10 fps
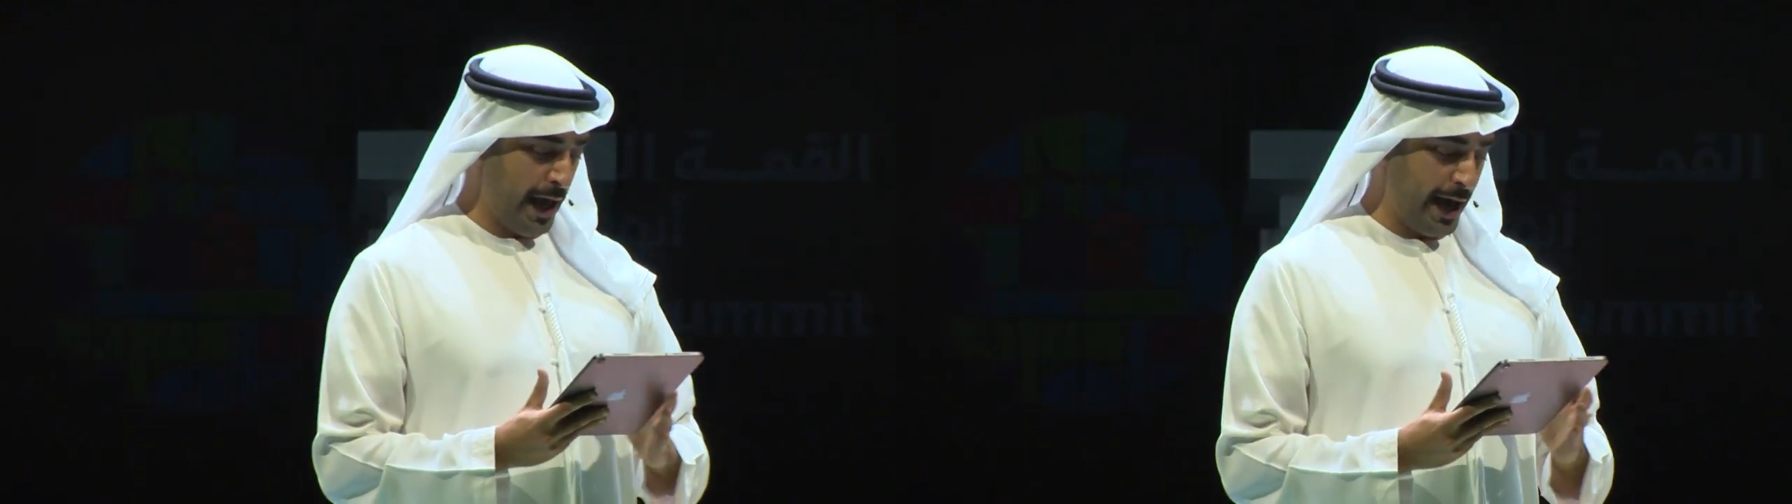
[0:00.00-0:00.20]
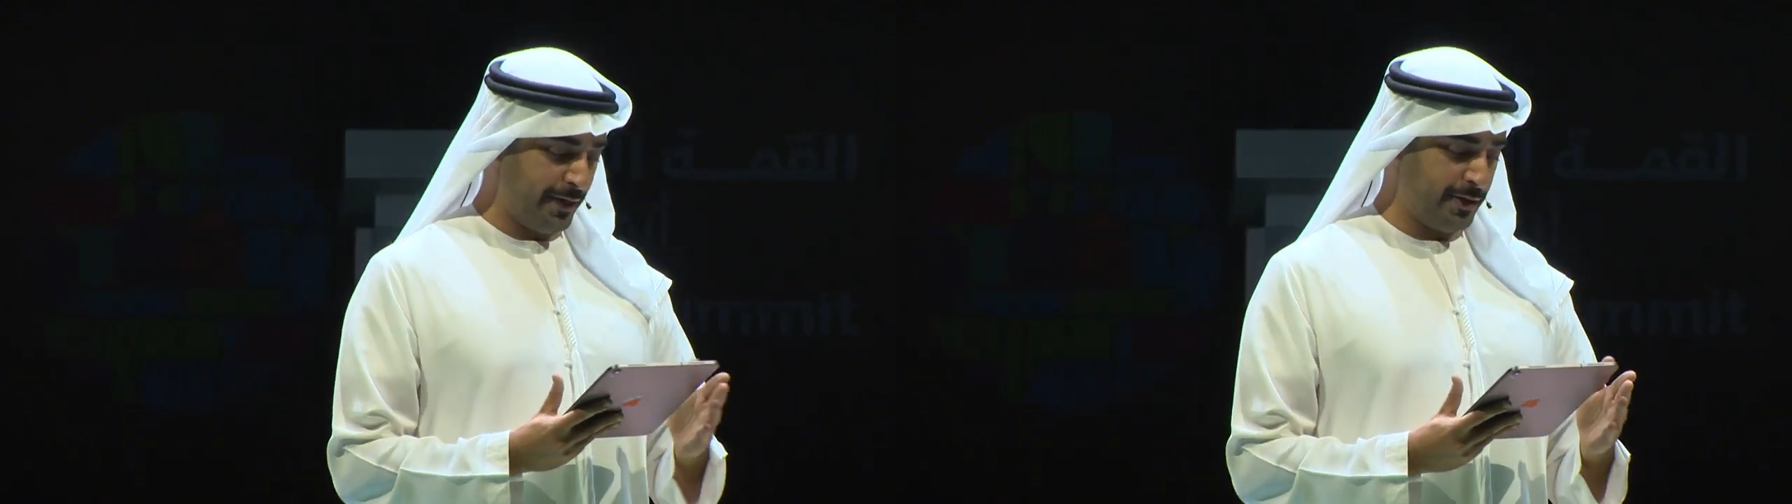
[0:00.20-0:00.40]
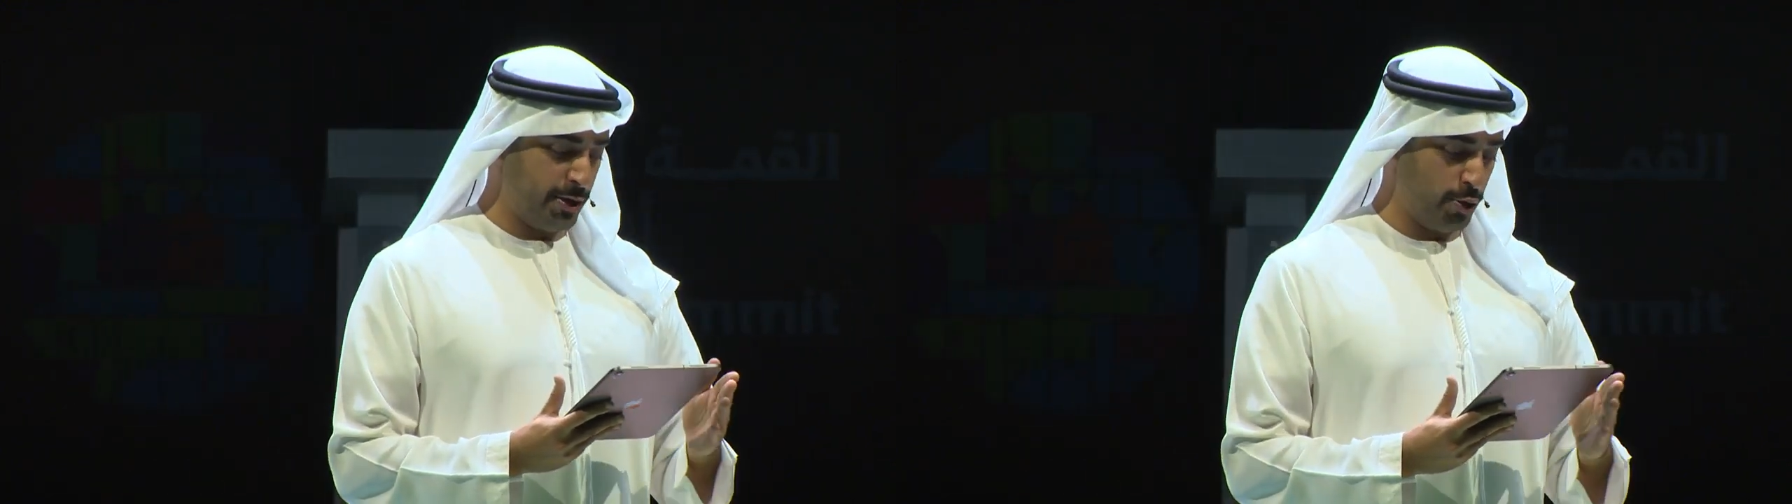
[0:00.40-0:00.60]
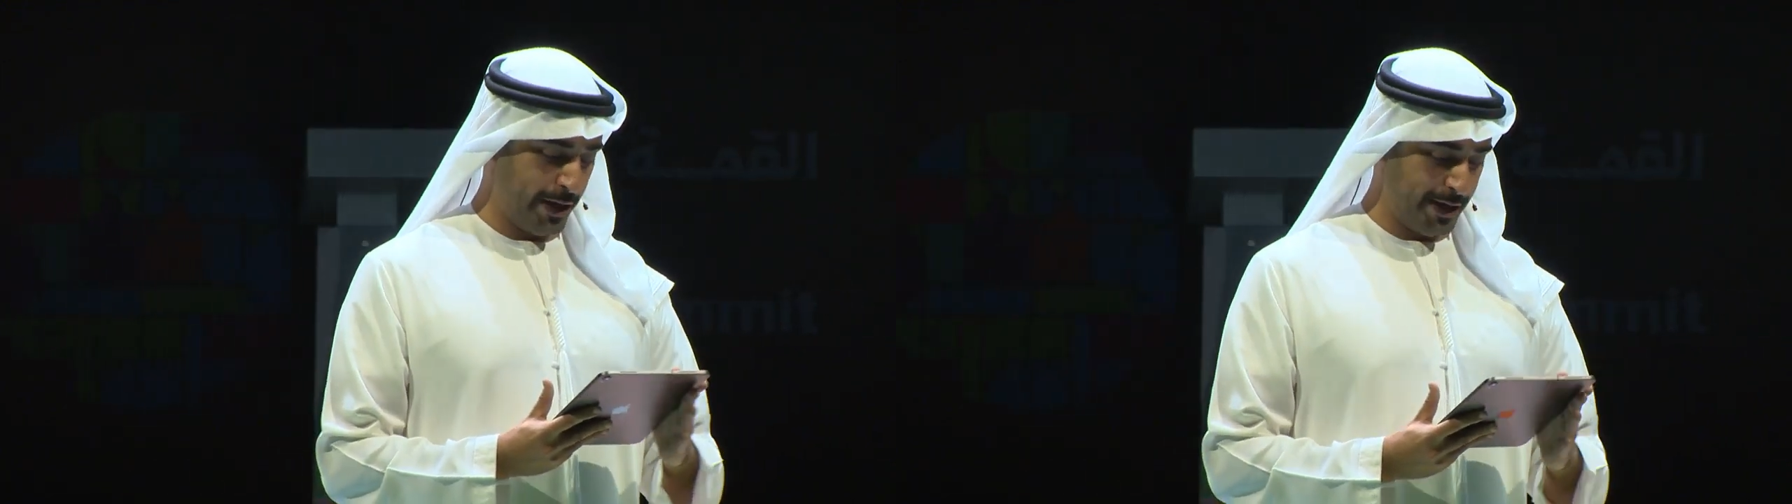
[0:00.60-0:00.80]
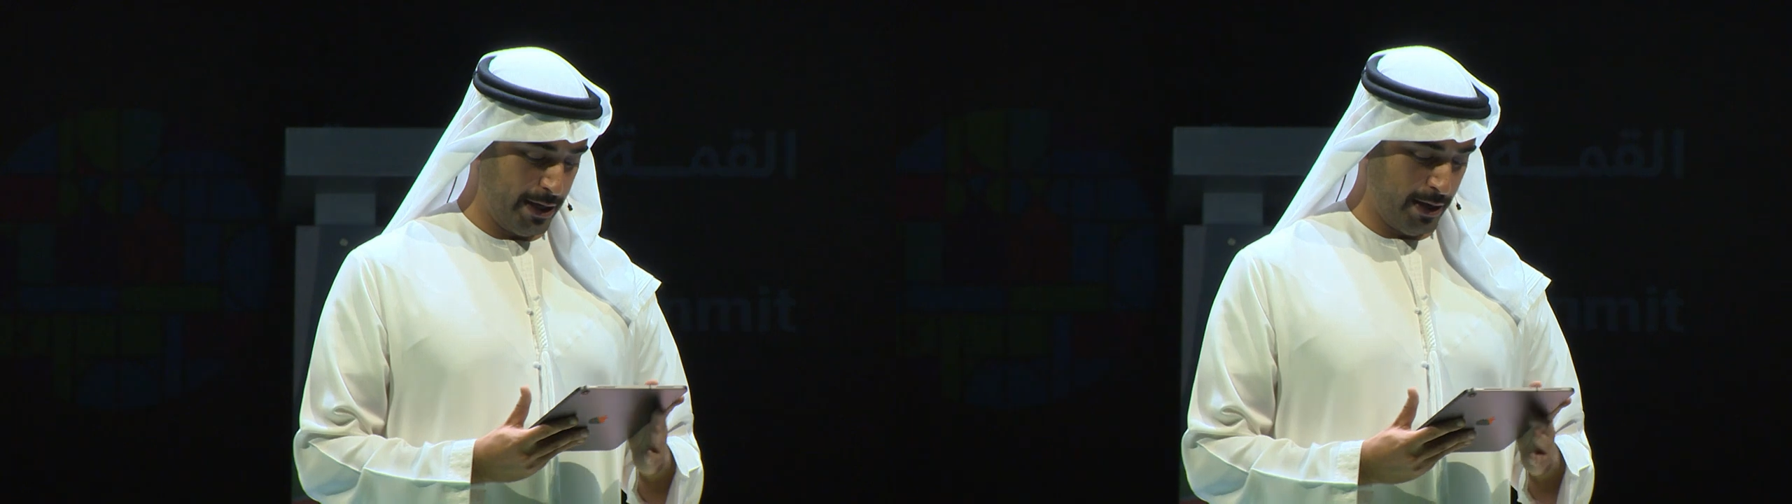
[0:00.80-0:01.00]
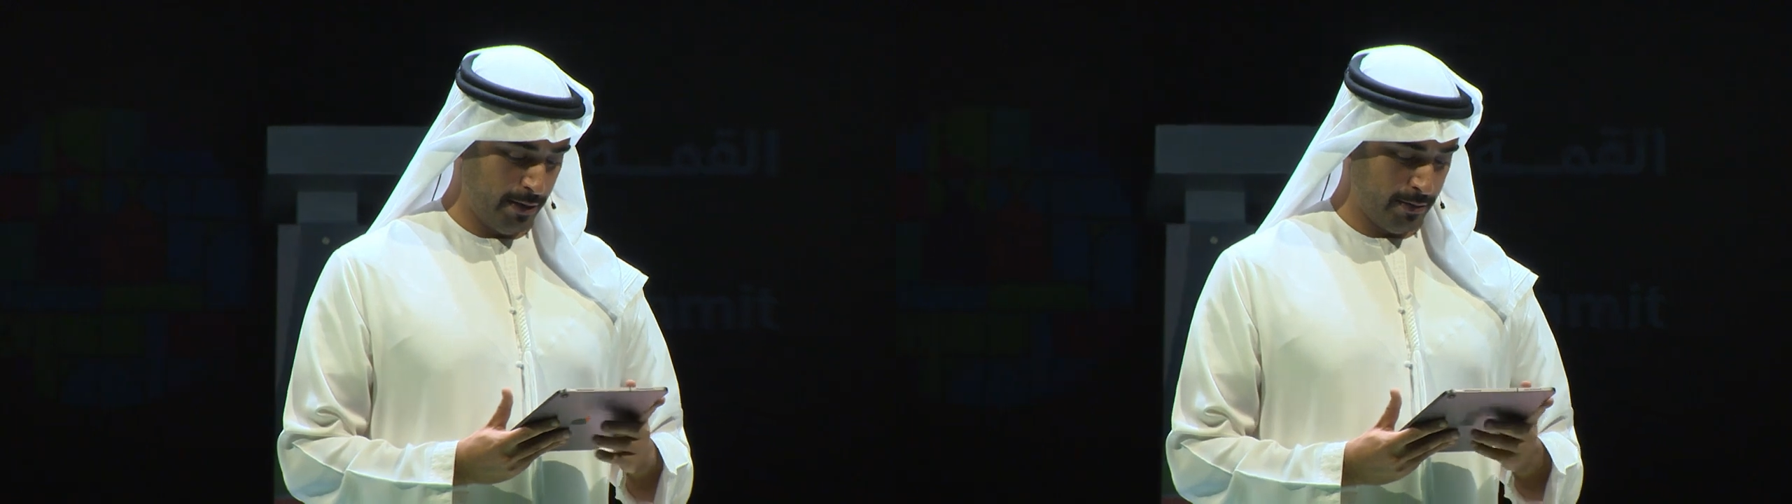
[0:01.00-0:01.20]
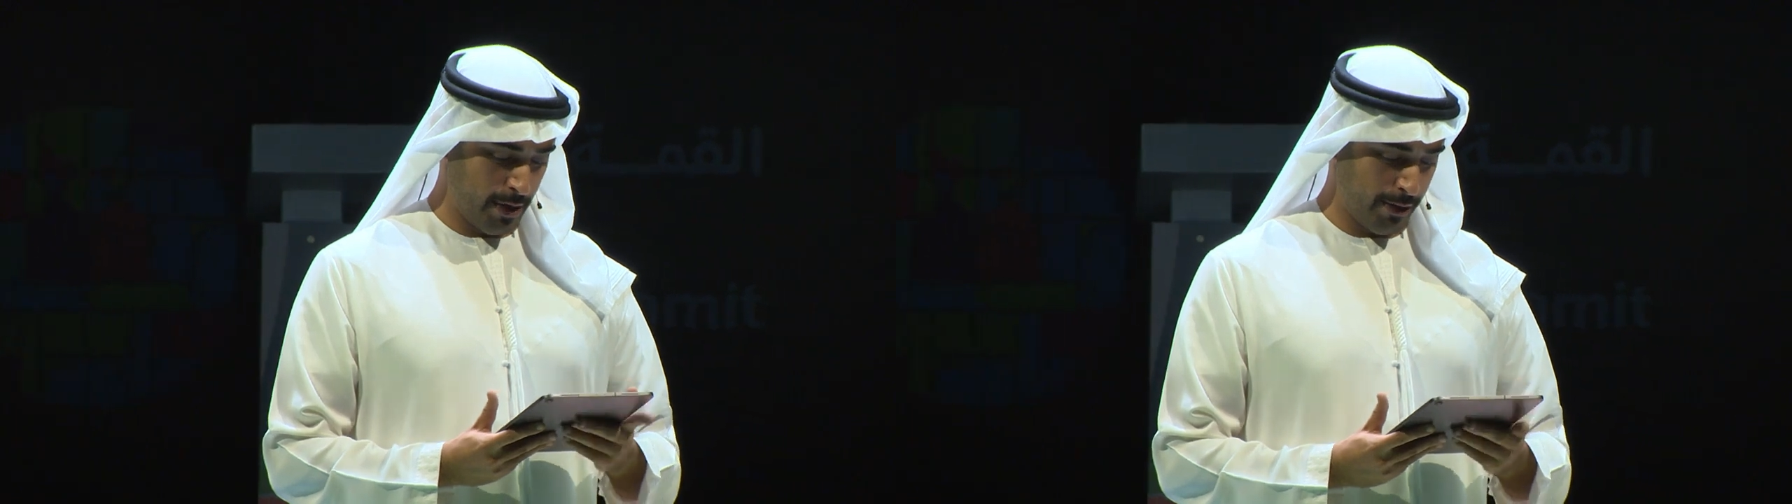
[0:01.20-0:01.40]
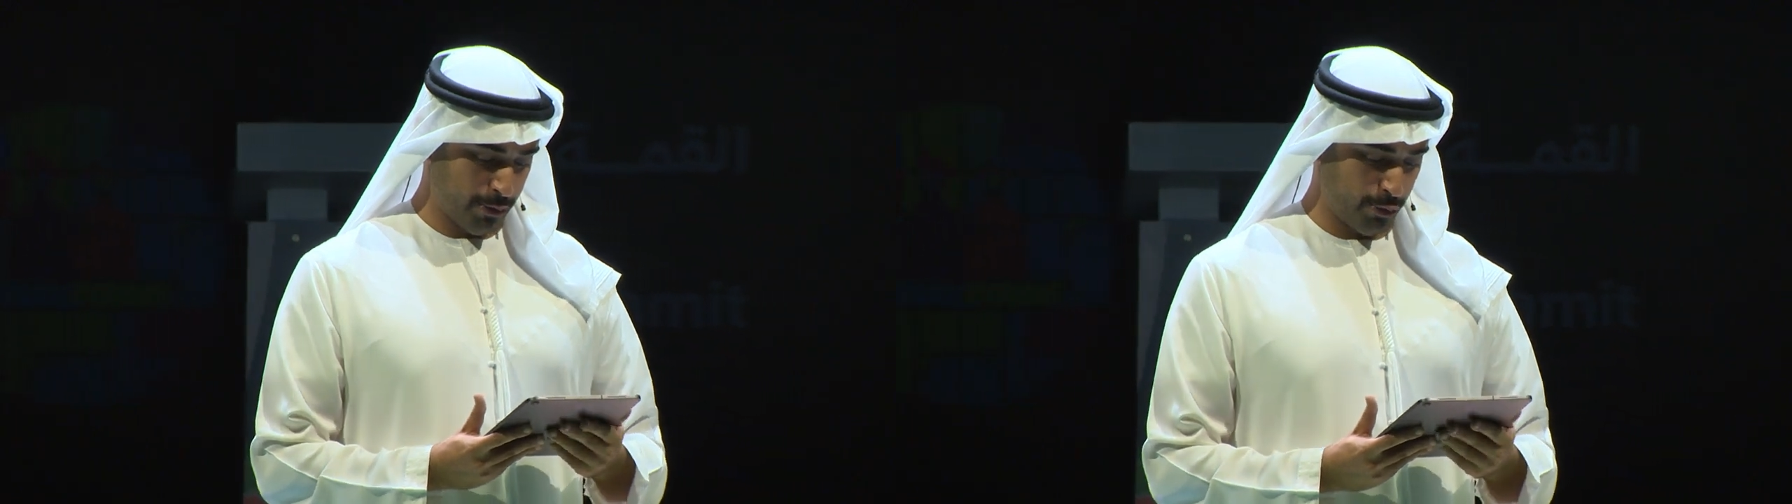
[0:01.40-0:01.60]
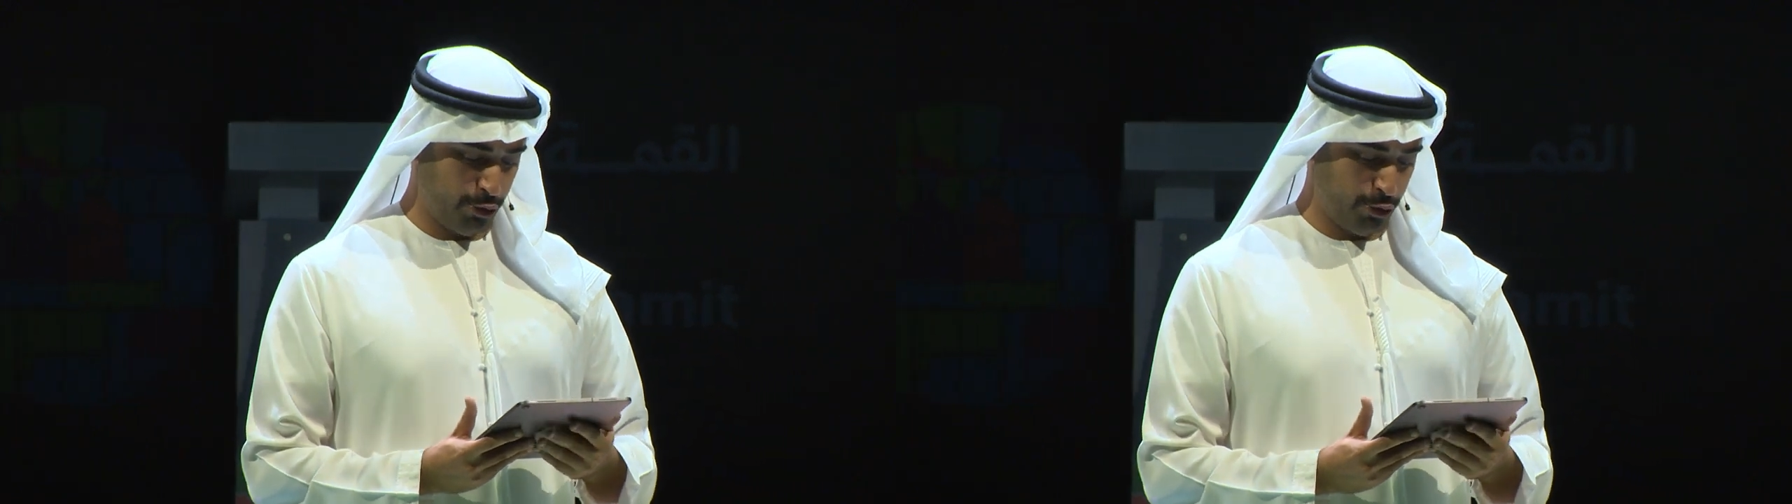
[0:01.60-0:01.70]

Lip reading: and the UAE through